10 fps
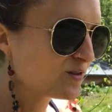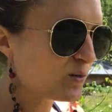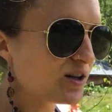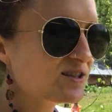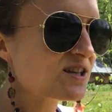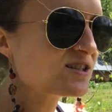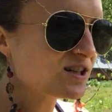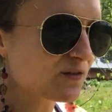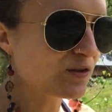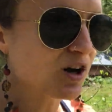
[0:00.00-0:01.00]
a
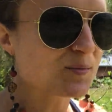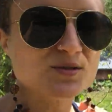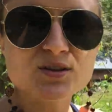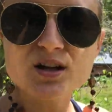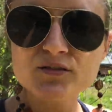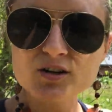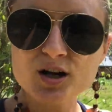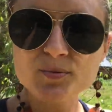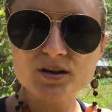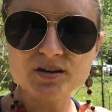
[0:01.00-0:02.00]
cover crop. So the cover
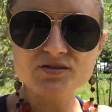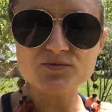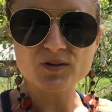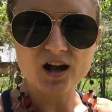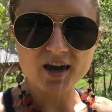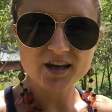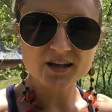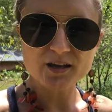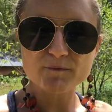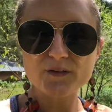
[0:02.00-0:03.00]
crop here is rye
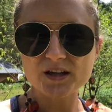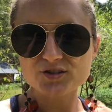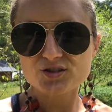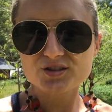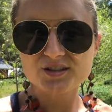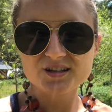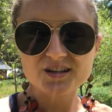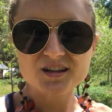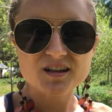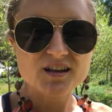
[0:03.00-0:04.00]
and vetch,
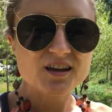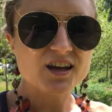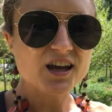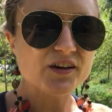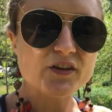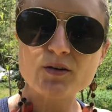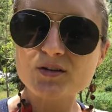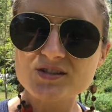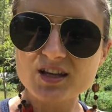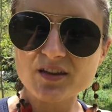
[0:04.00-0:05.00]
and they
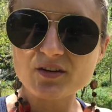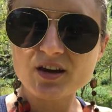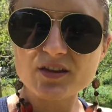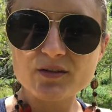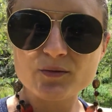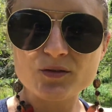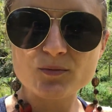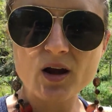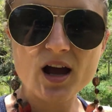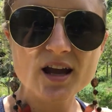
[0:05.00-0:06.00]
grow together. And the
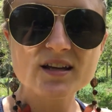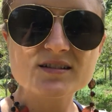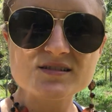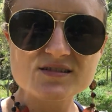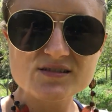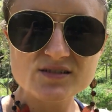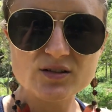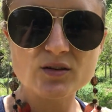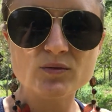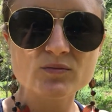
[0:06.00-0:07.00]
rye is,
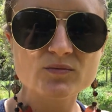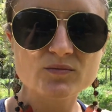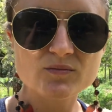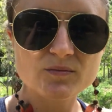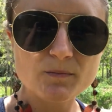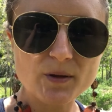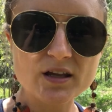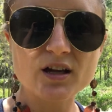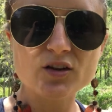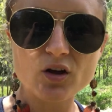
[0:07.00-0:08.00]
you know,
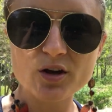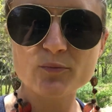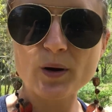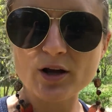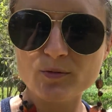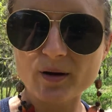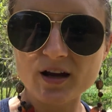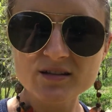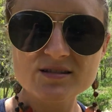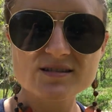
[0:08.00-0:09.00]
making a lot of
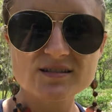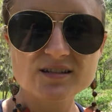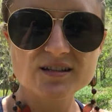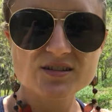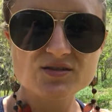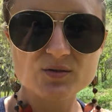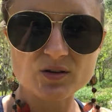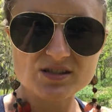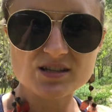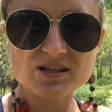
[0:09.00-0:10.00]
biomass. So
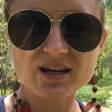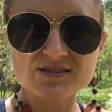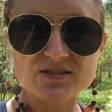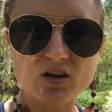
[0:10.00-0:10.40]
it has a